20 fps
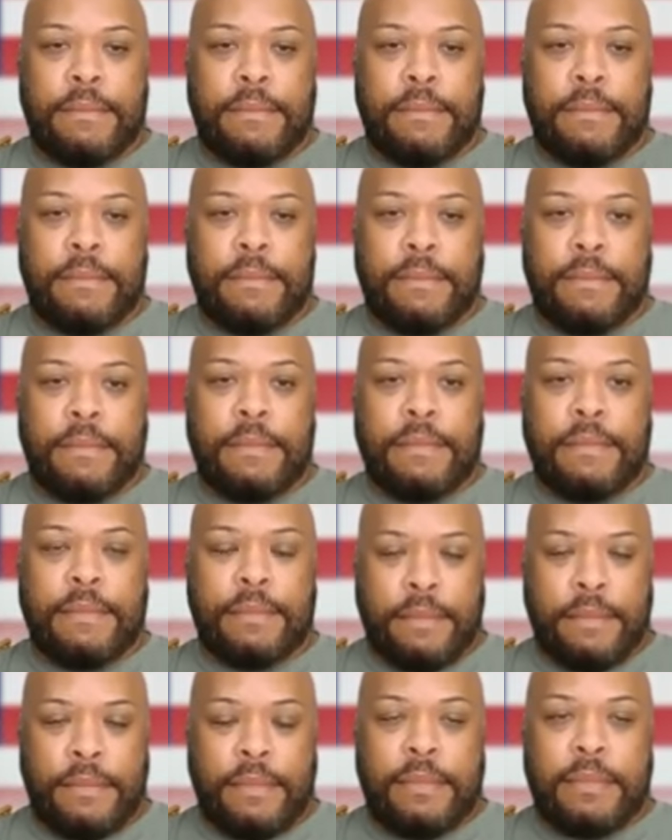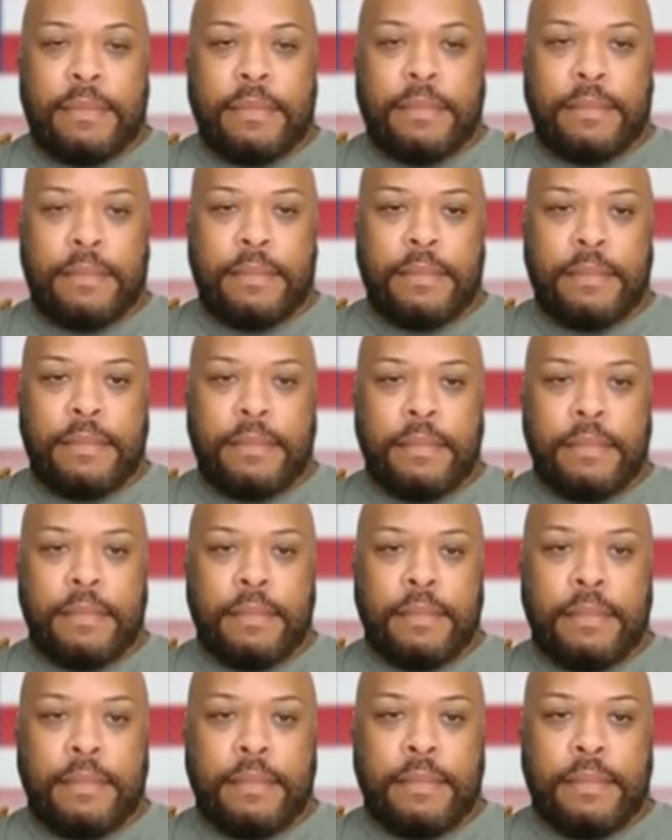
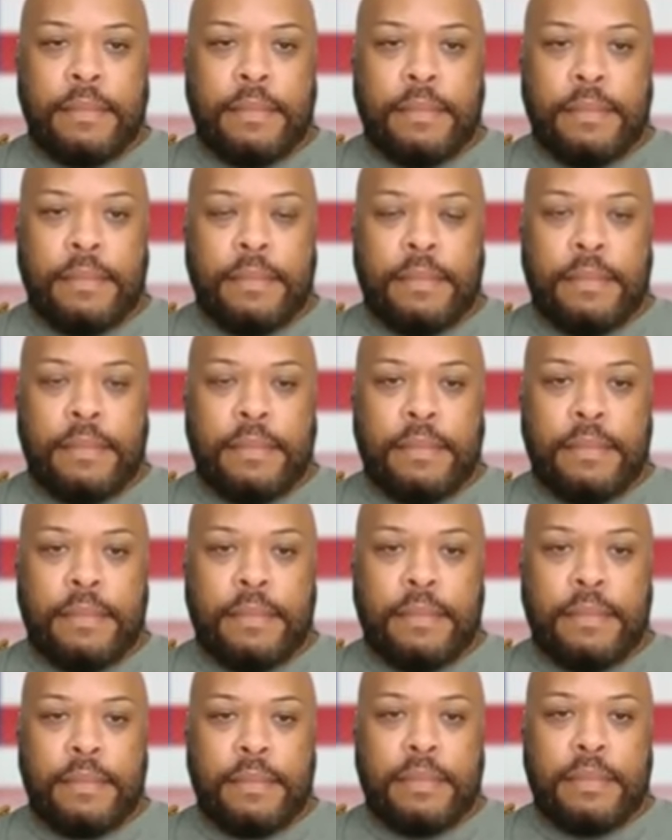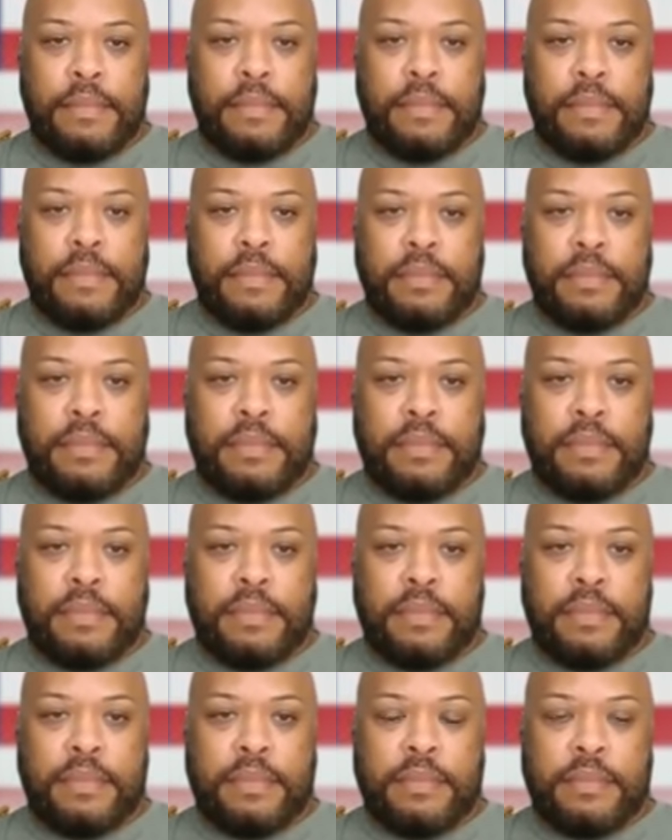
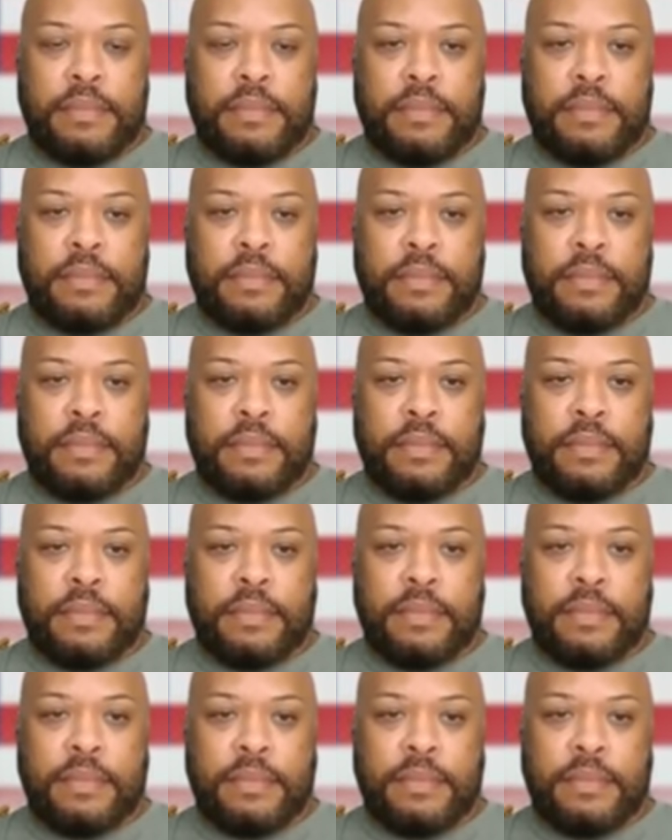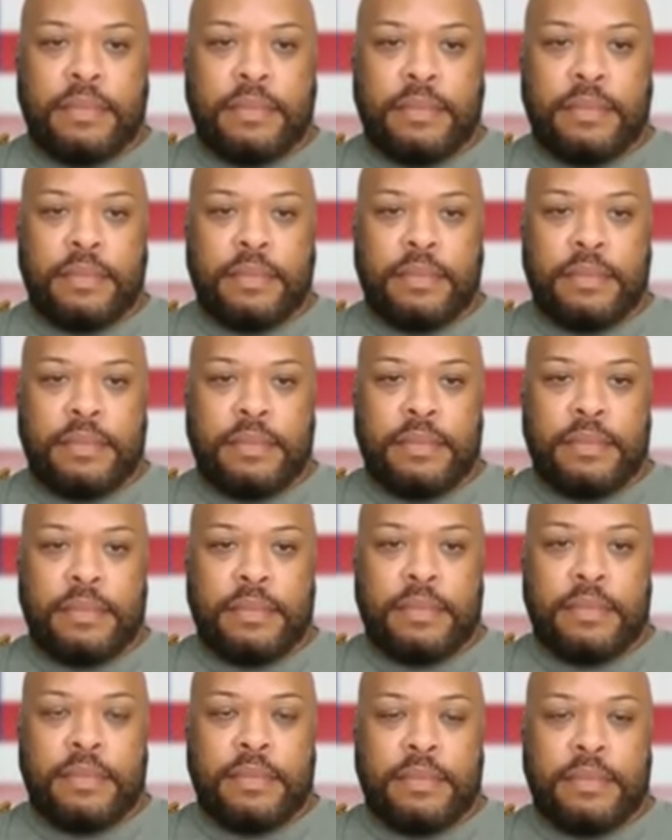
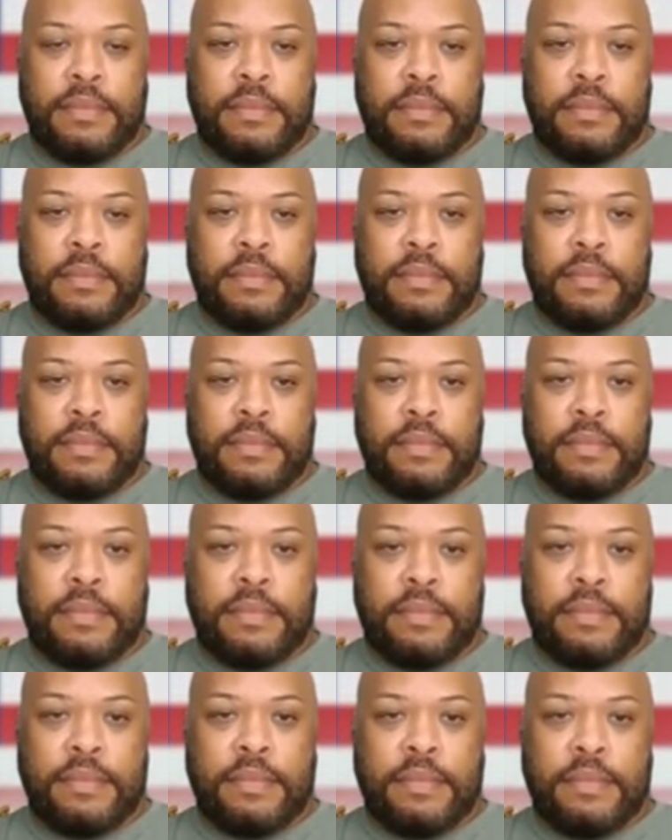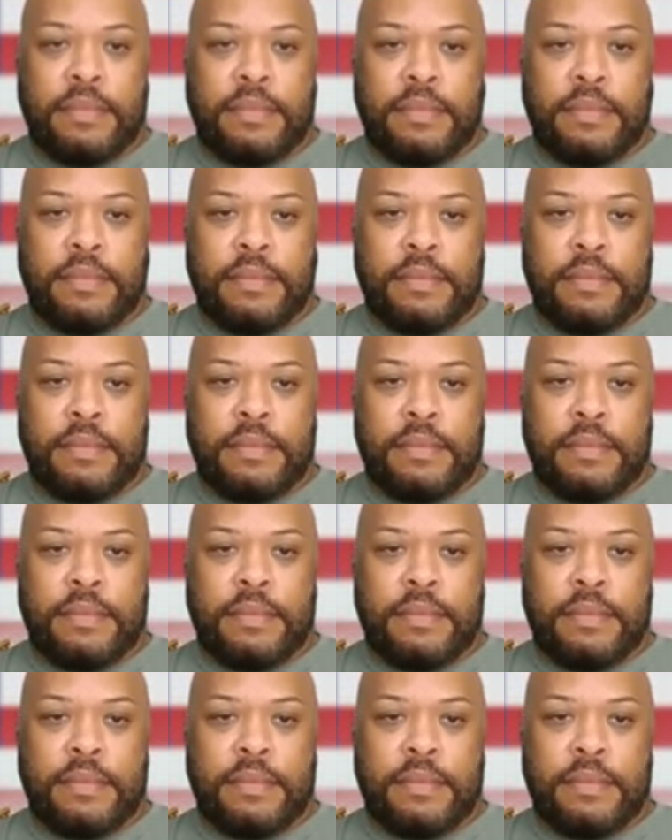(not speaking)